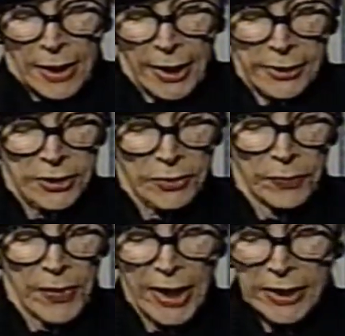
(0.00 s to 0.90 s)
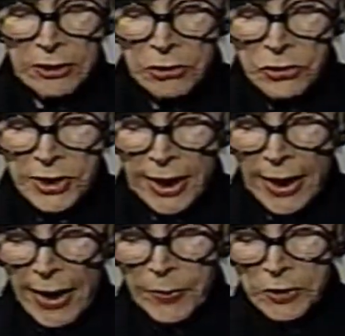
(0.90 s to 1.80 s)
And tomatoes,
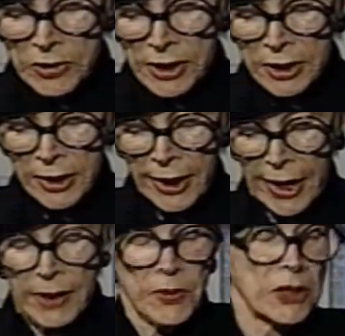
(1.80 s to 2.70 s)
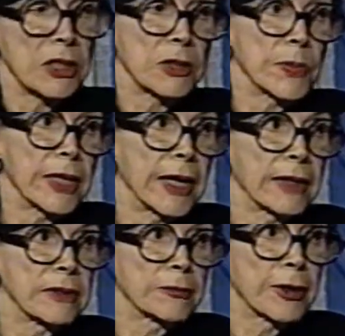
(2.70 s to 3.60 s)
apples, and cabbages
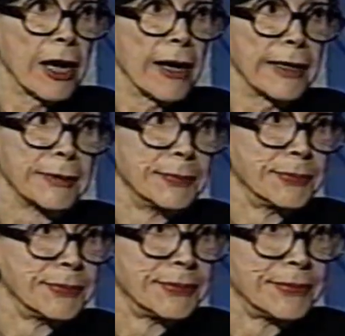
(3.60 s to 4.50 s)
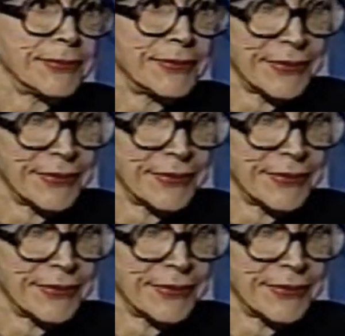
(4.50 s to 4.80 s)
began to fly. What did your